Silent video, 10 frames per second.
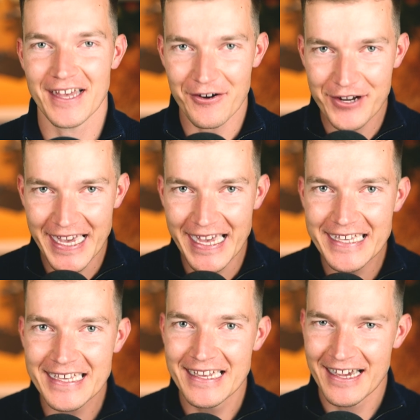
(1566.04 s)

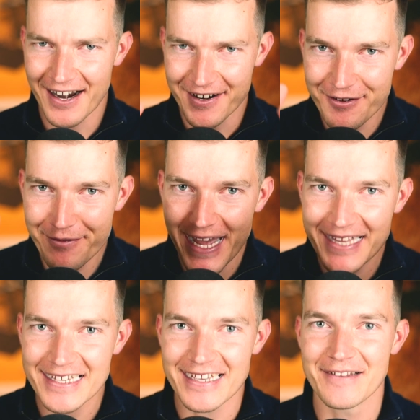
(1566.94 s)
Okay? Are you
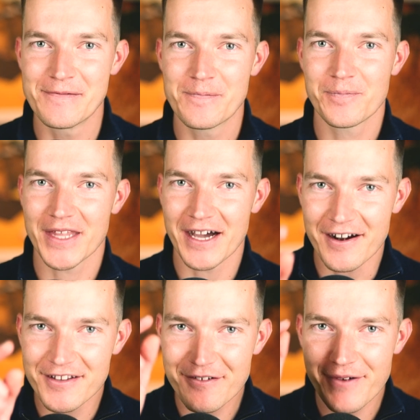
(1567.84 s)
ready? Are
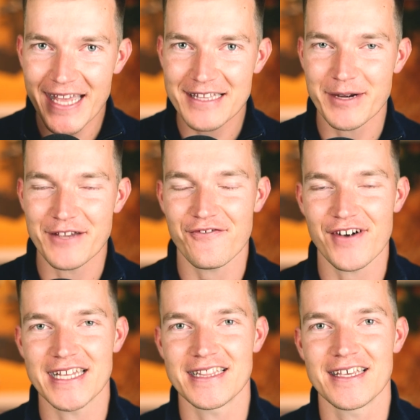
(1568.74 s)
you ready, my
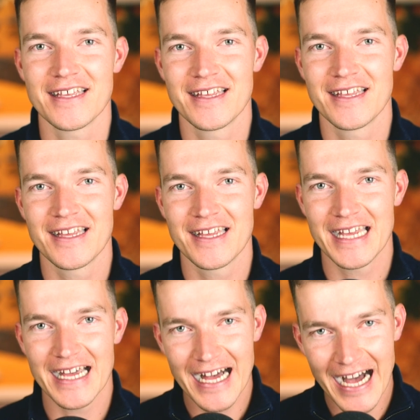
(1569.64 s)
friend?
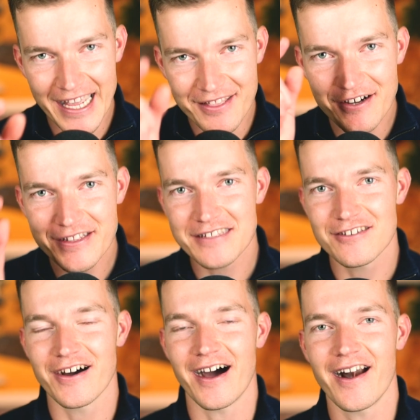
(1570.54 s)
I know that
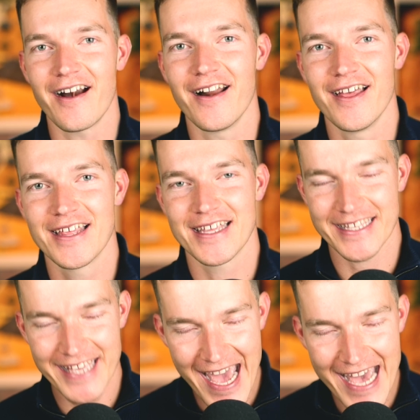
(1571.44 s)
you are.
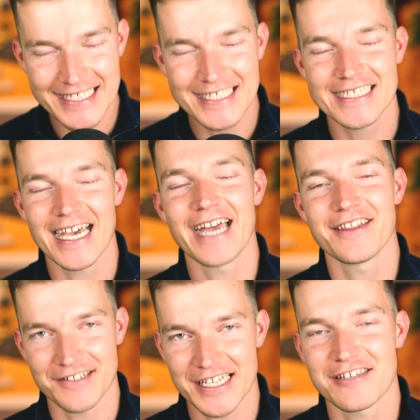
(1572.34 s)
Yes, I
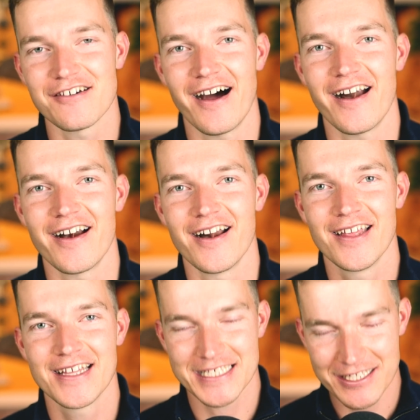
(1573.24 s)
know that you are.
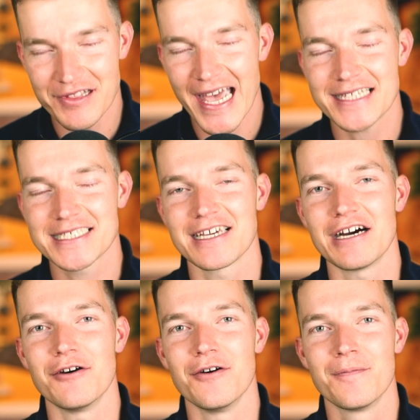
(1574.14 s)
So let's
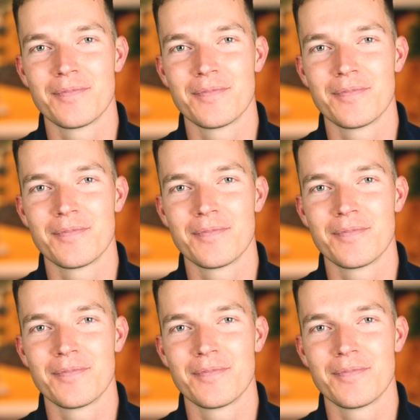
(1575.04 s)
go.